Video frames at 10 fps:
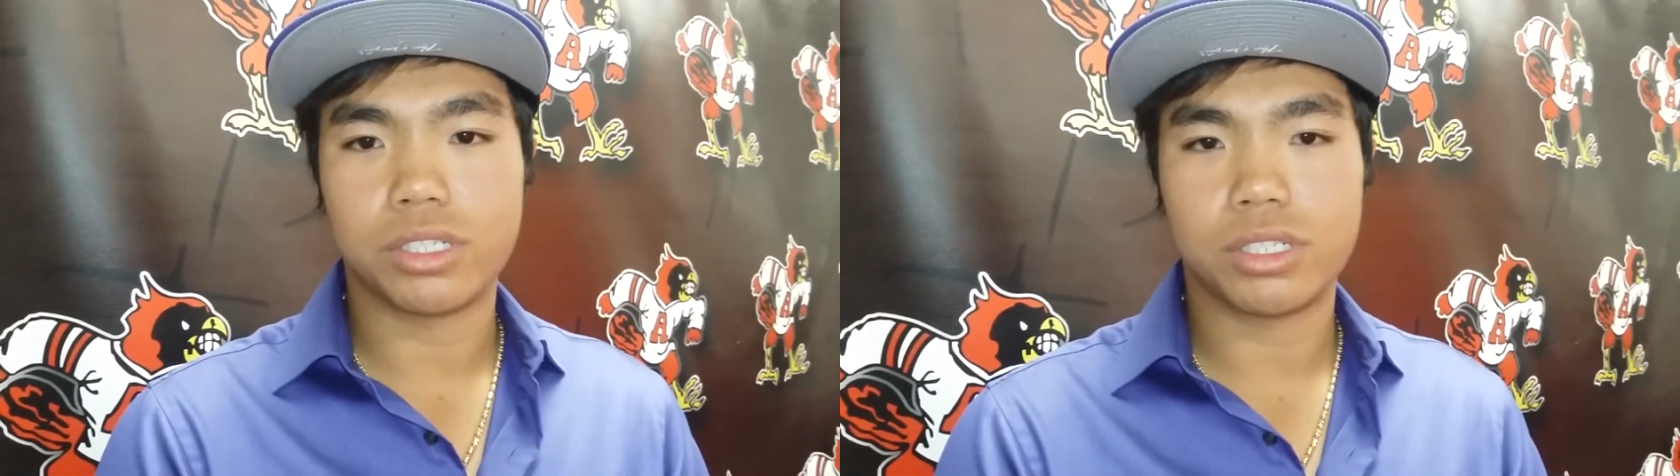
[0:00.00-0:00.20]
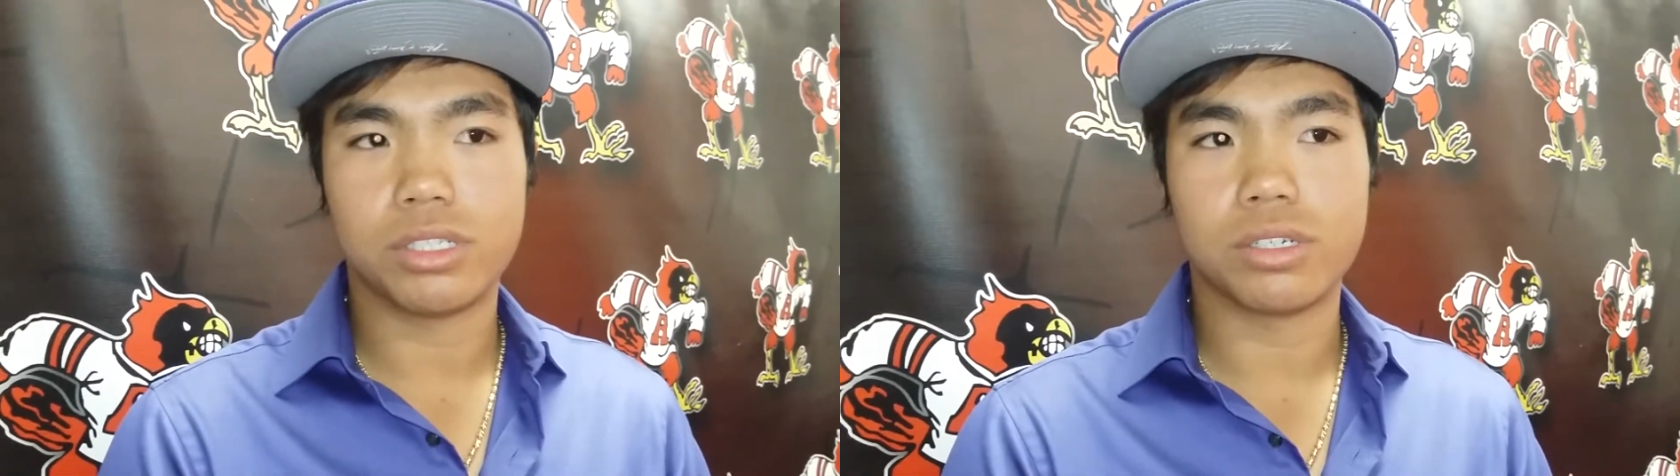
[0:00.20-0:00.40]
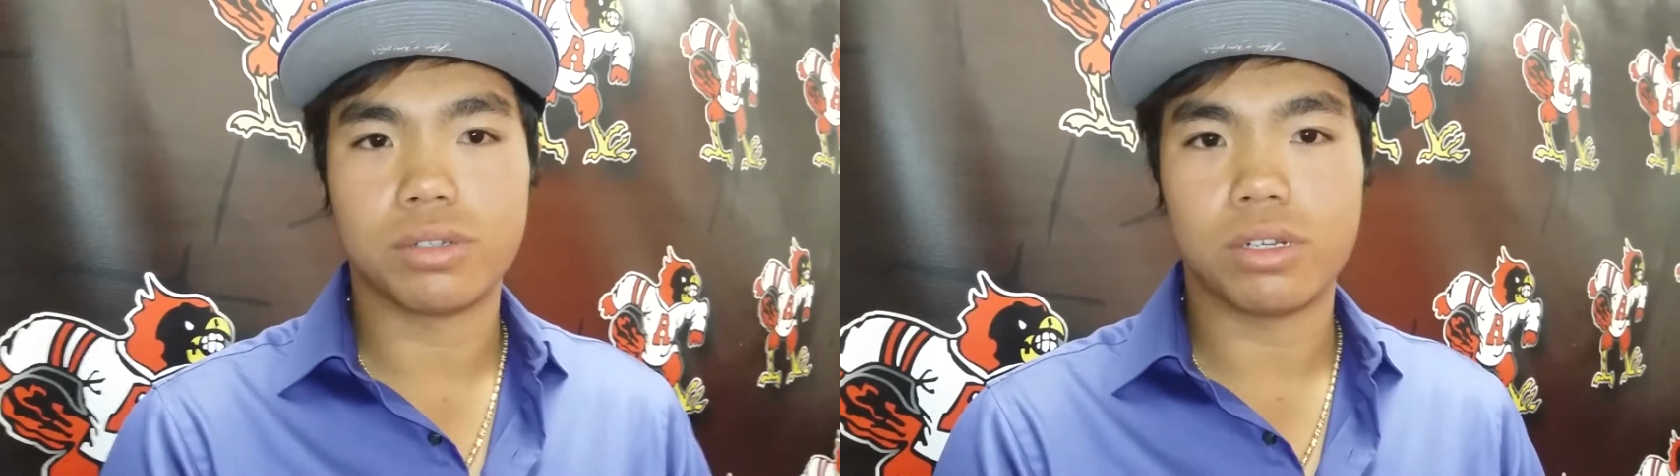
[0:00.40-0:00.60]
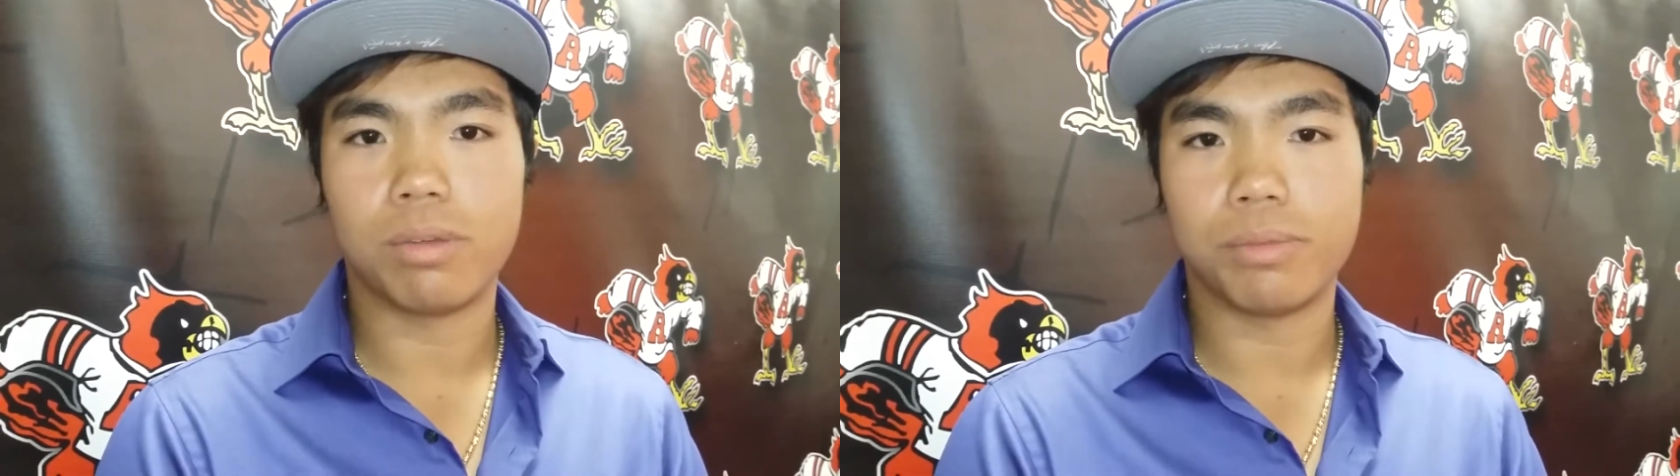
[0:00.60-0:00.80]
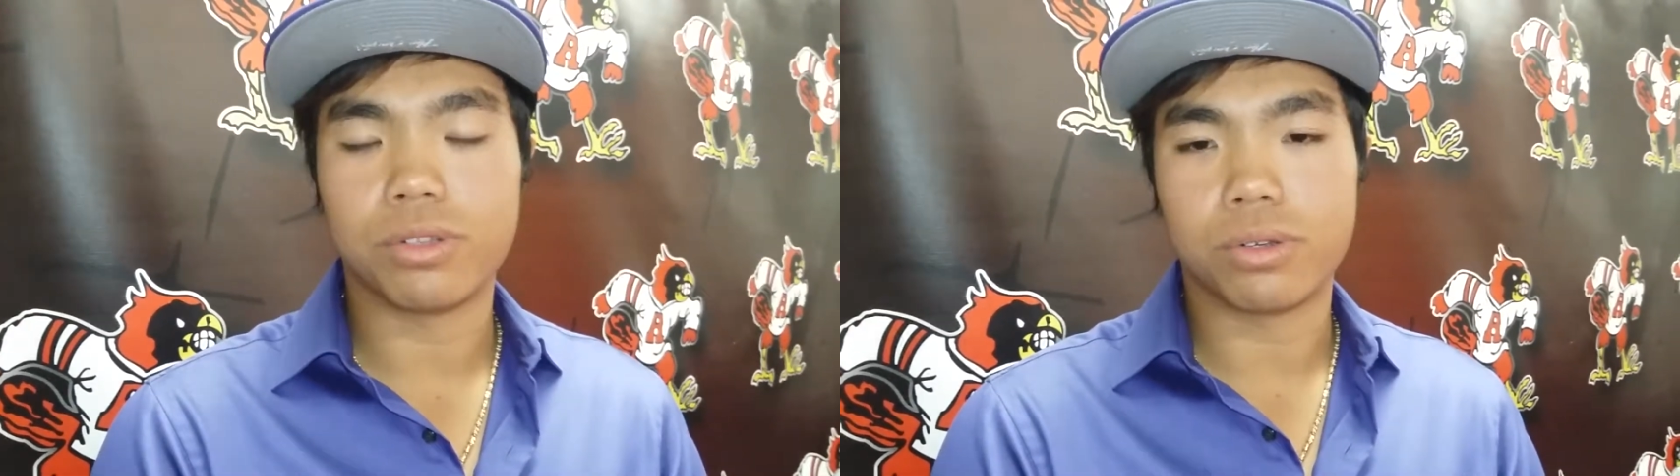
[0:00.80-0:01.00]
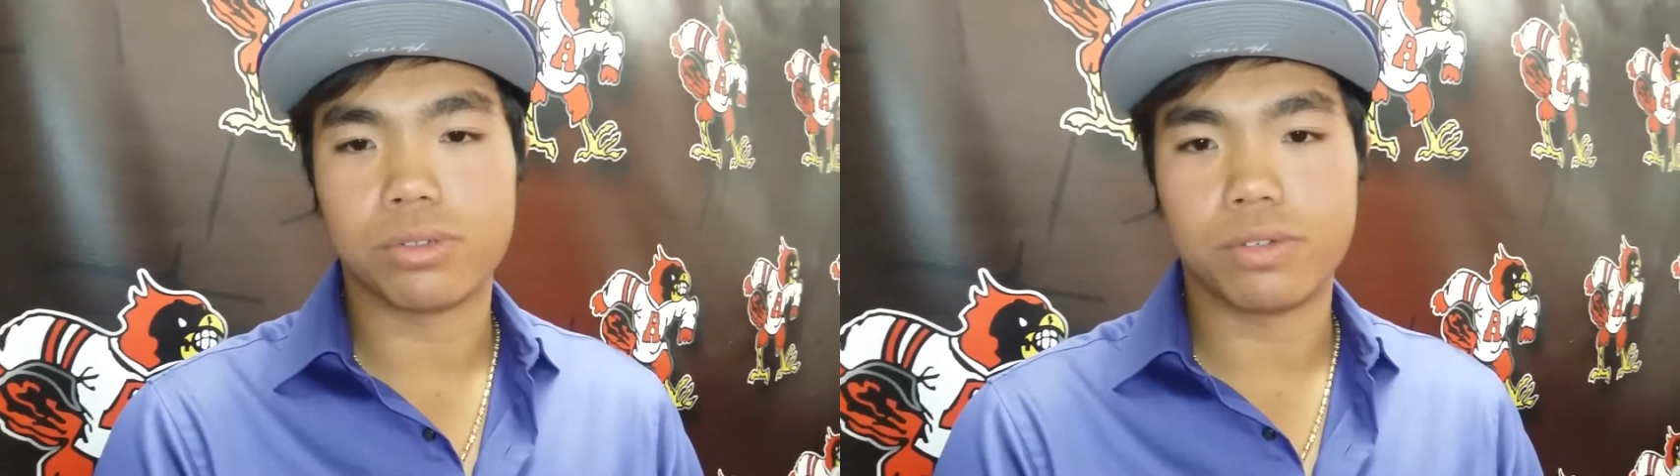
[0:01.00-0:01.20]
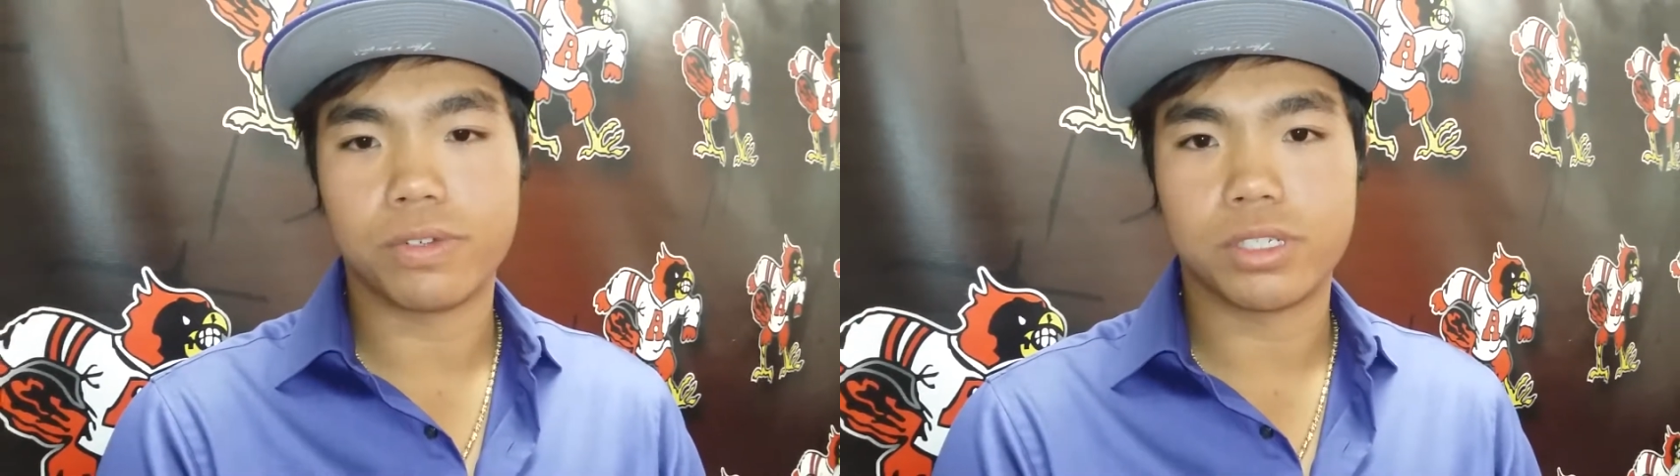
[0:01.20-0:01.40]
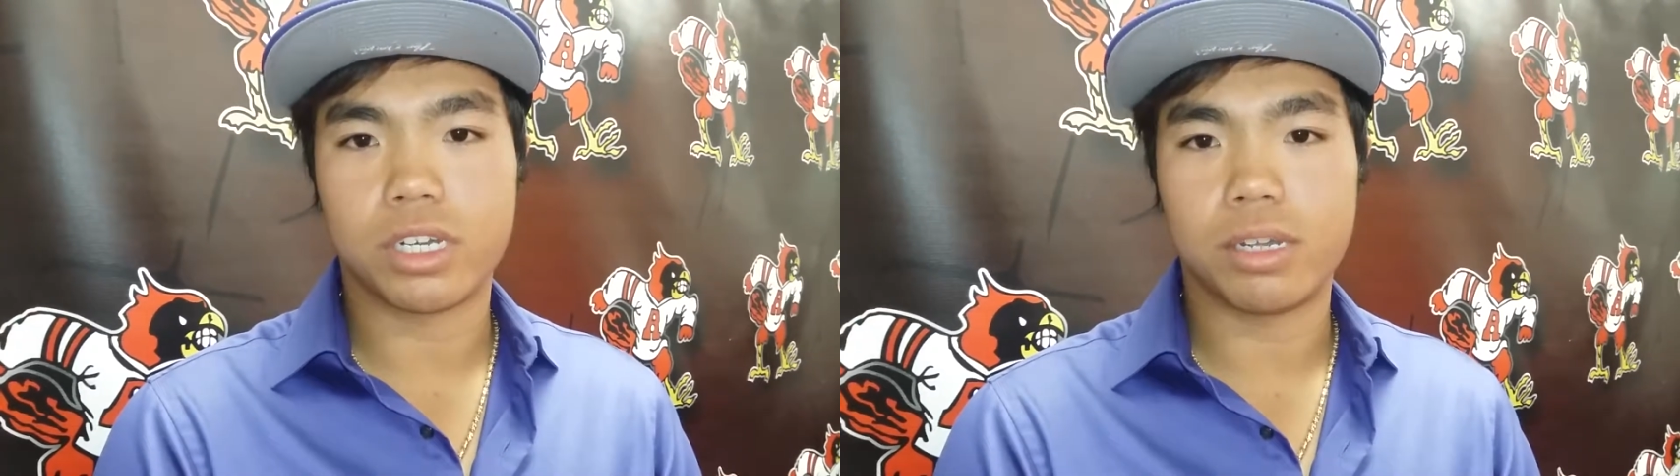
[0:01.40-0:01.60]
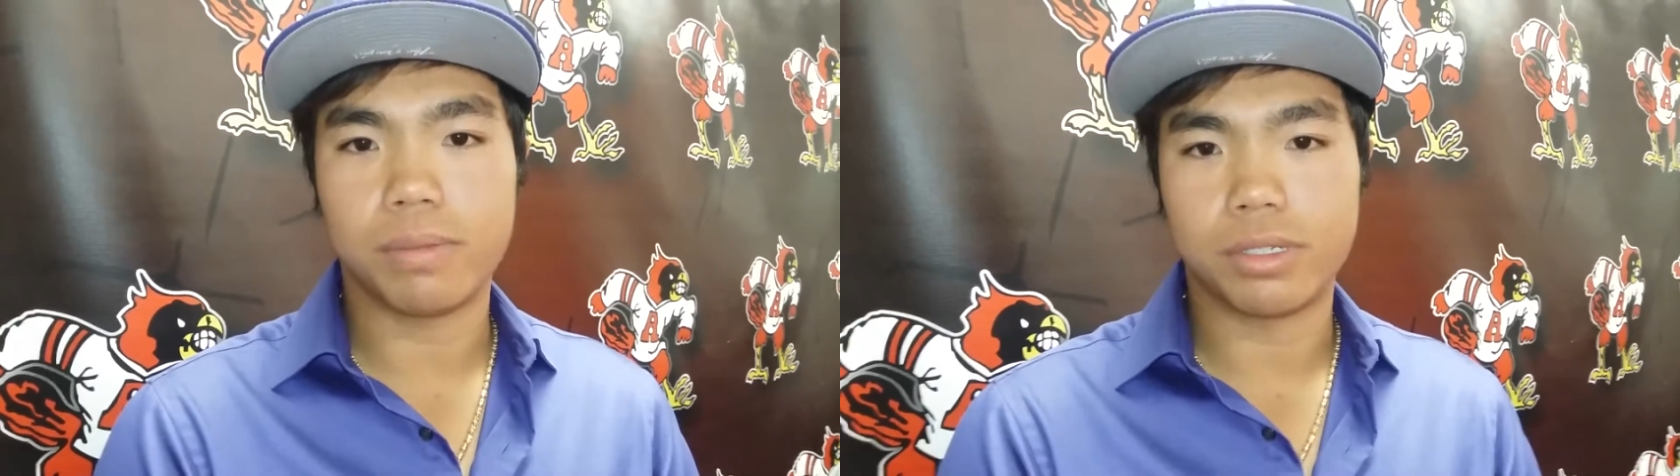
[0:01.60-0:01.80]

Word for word: just you know helped me learn over time.